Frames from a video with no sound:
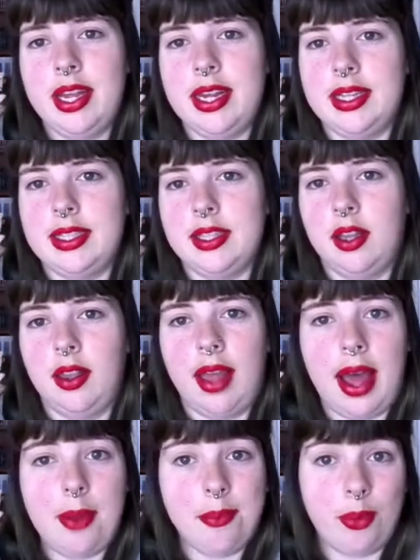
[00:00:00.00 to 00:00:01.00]
It's a
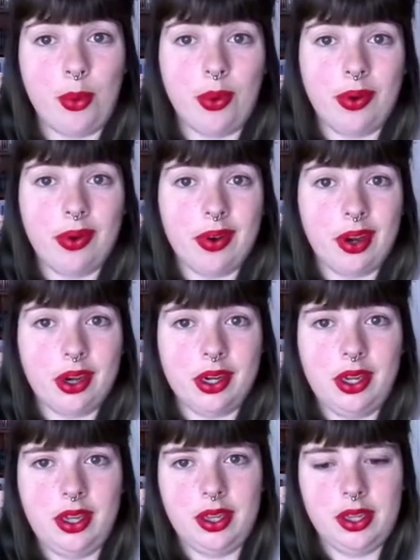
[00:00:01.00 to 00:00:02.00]
lot more
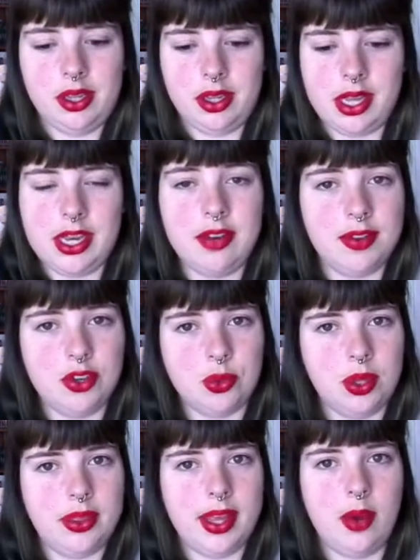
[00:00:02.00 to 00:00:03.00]

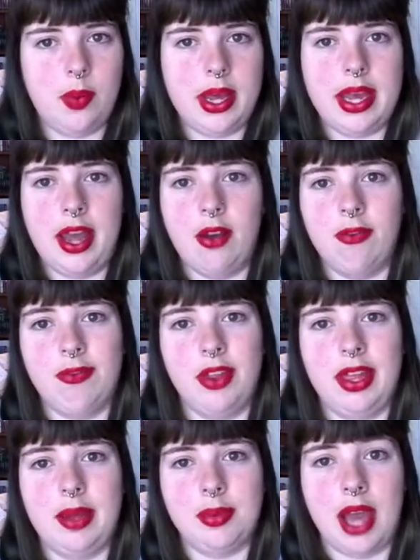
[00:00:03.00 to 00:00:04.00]
individual in that way. I don't feel
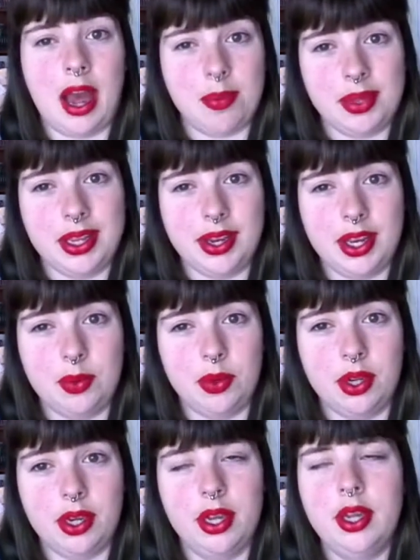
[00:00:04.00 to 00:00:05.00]
like I'm copying
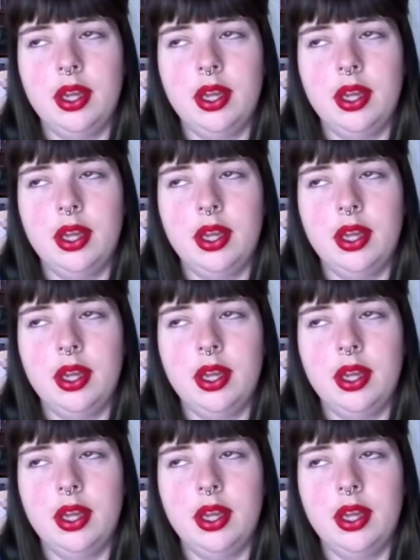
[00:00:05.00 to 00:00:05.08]
anyone.